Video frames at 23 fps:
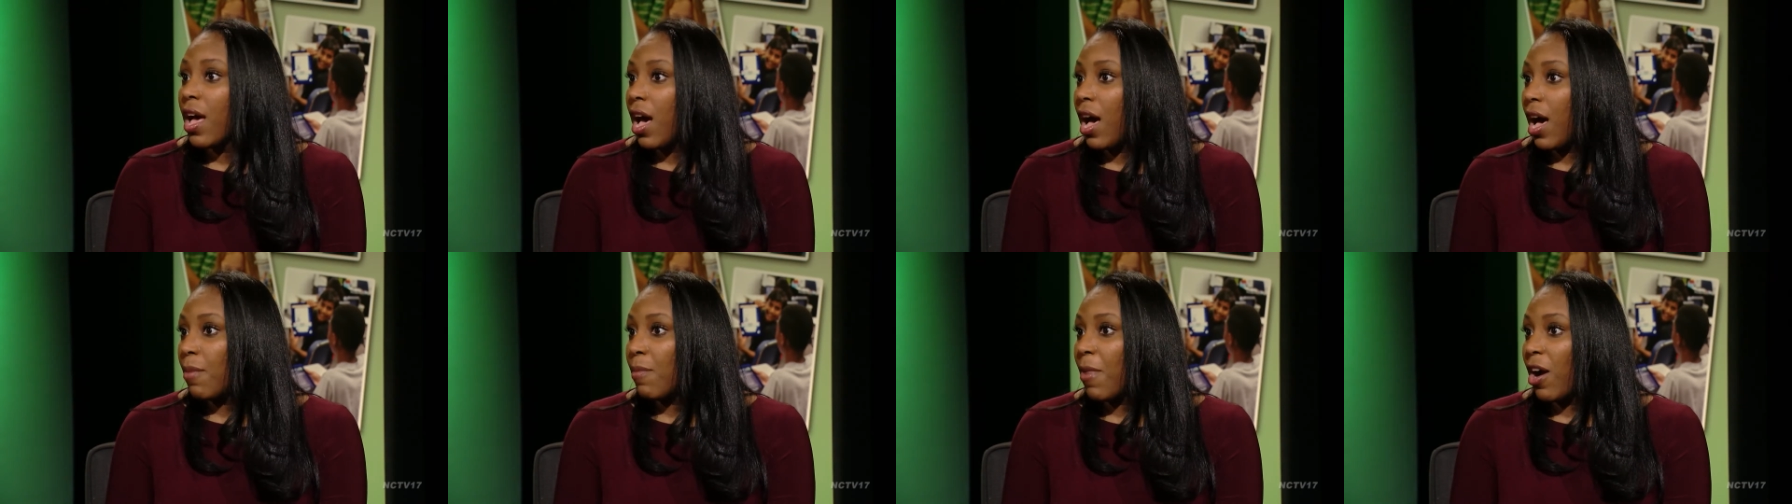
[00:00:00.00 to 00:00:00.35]

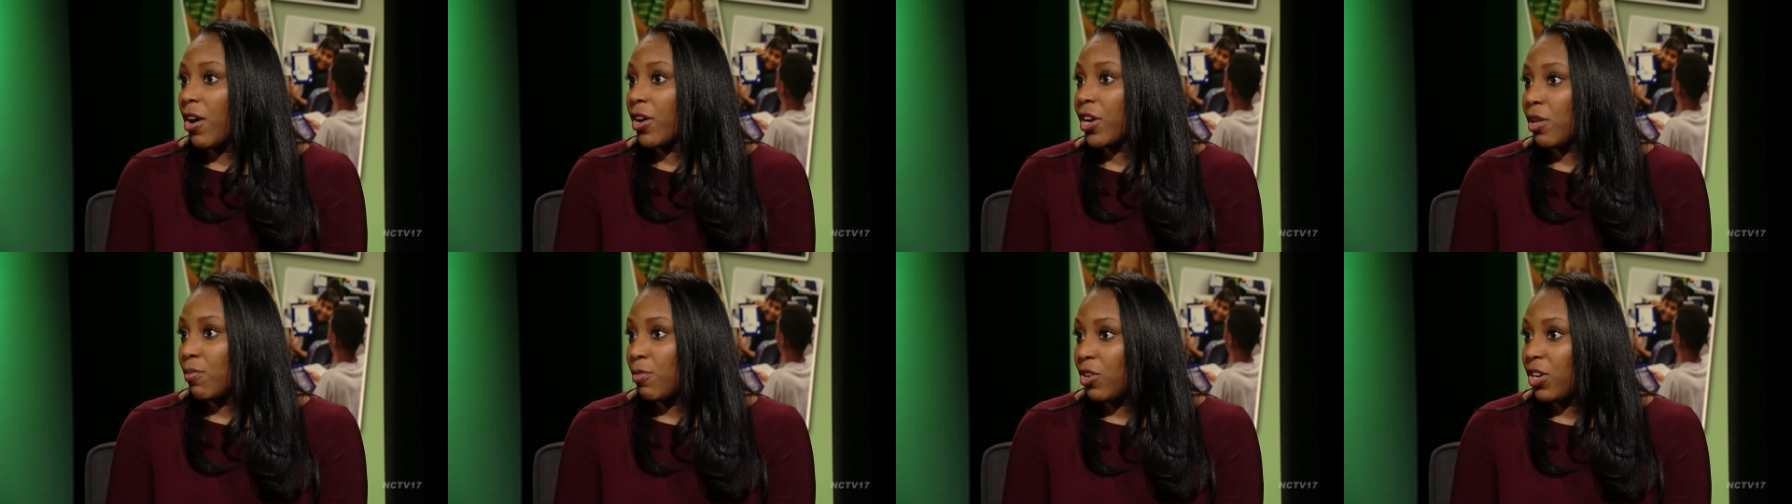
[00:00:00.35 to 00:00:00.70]
um,
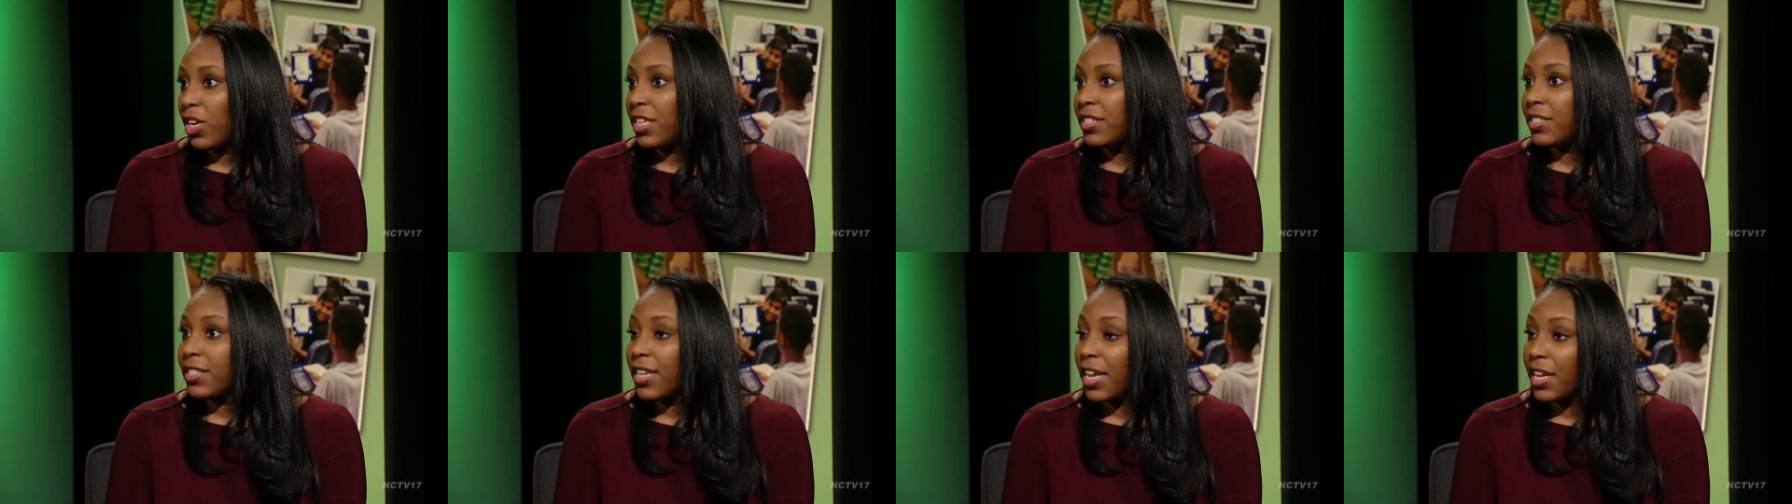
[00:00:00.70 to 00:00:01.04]
our
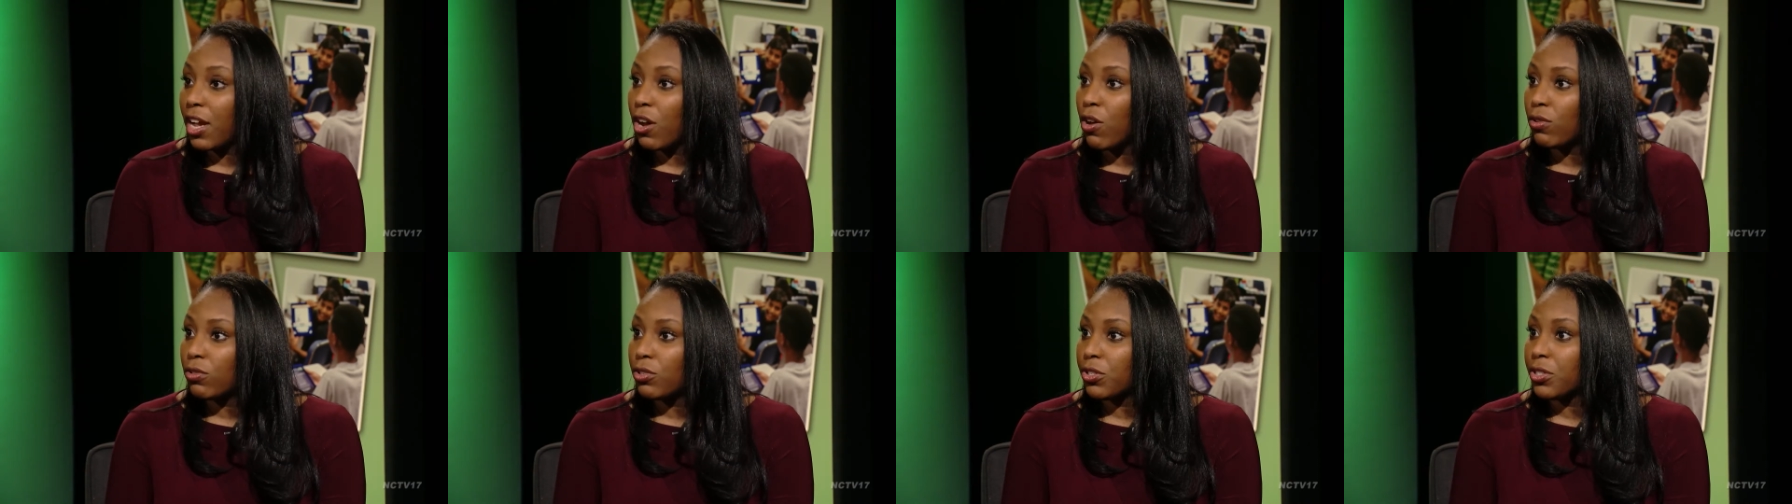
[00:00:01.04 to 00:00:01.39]
community
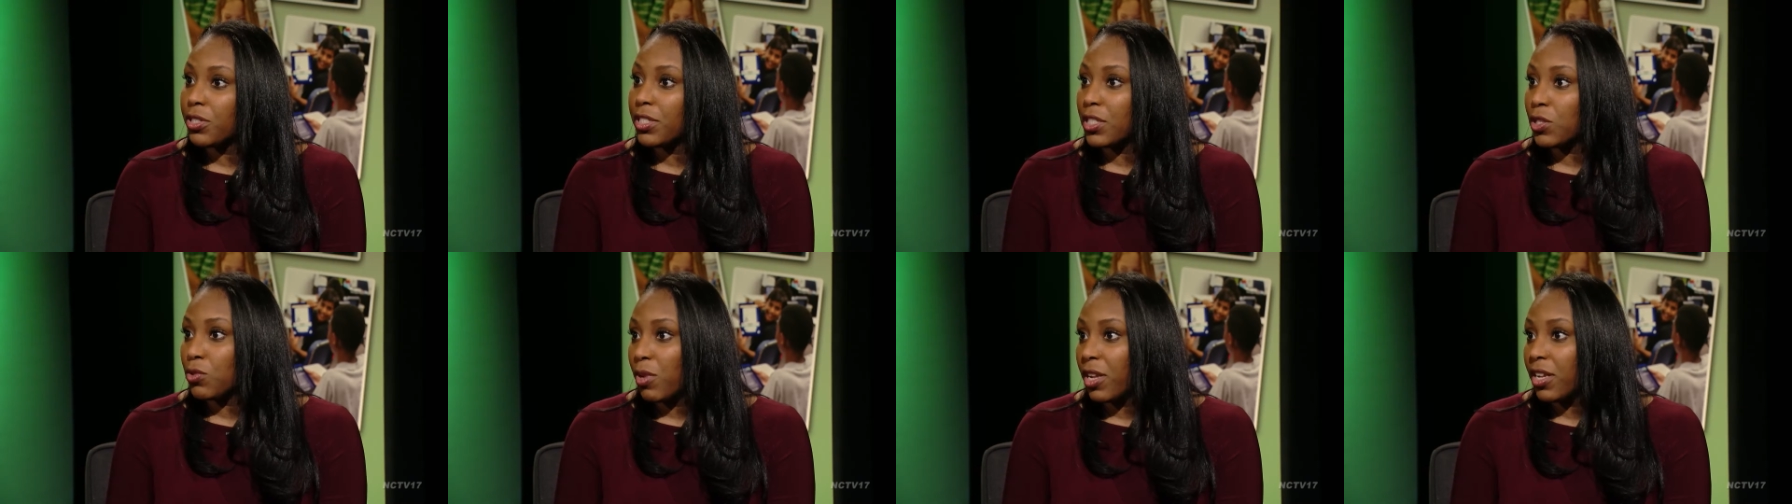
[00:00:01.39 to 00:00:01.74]

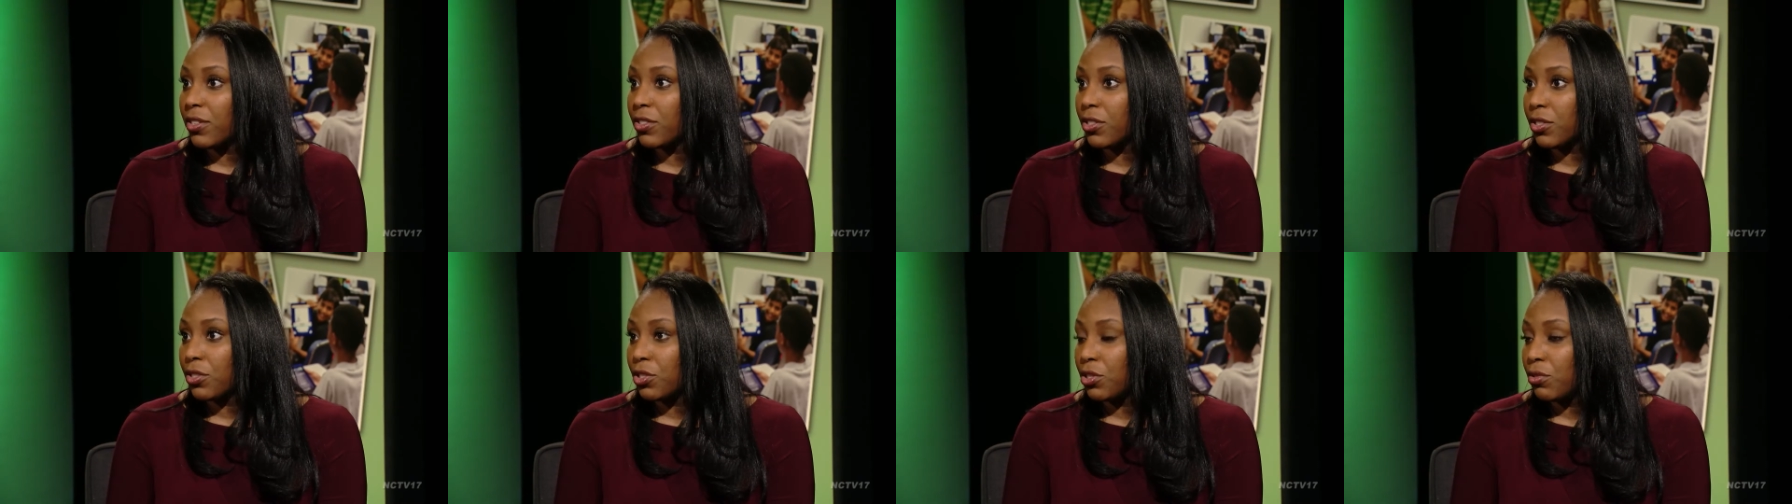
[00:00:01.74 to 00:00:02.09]
stakeholders as well
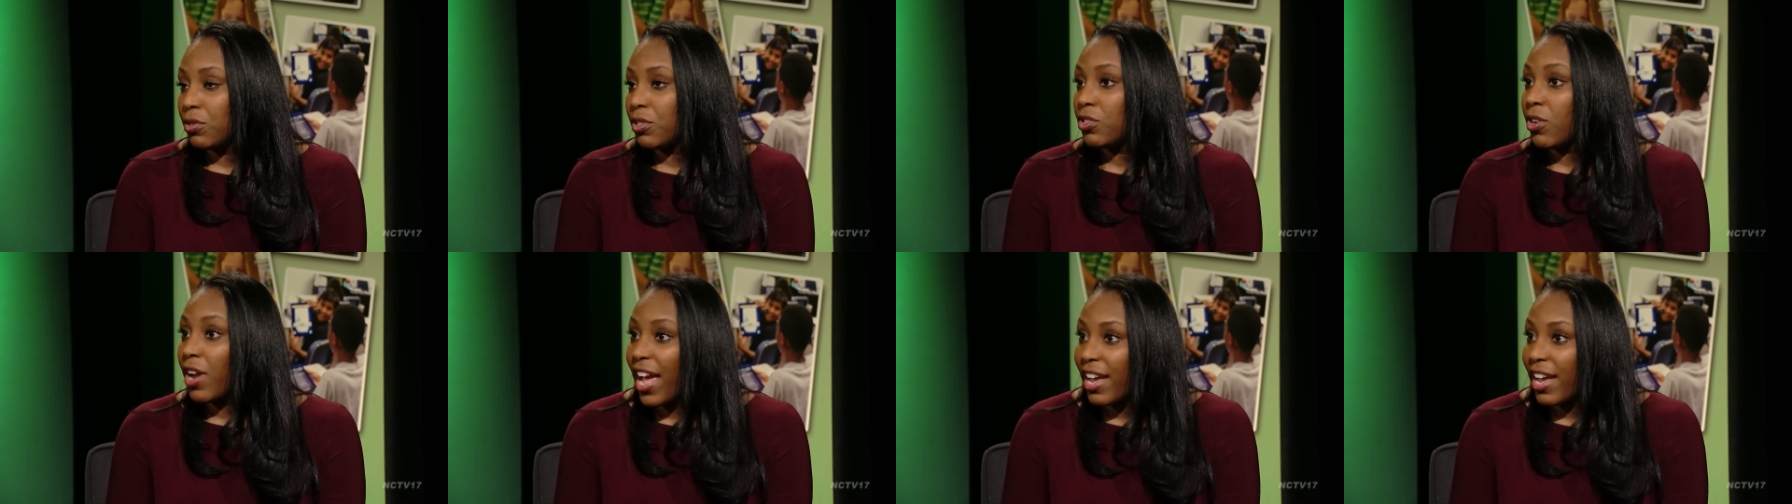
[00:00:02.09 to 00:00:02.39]
as our students are